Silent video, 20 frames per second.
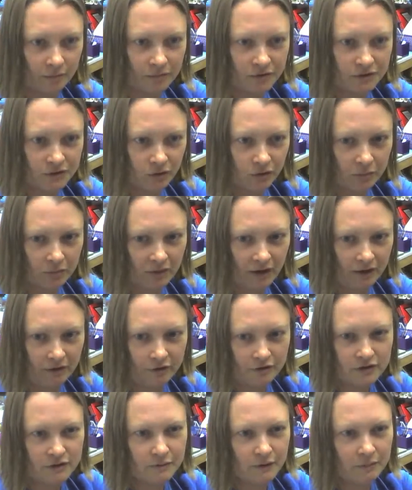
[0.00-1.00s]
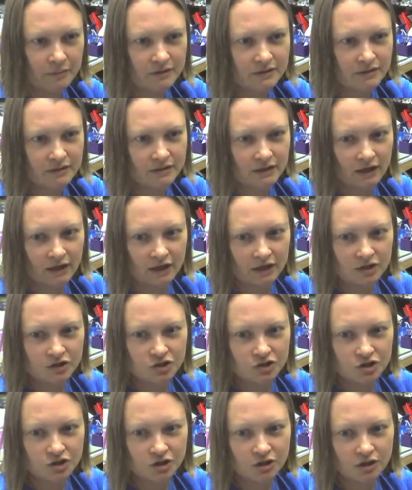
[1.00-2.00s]
Sewing Patterns by Mrs.
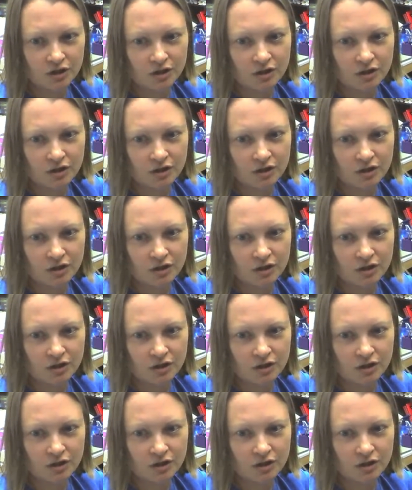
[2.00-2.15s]
H.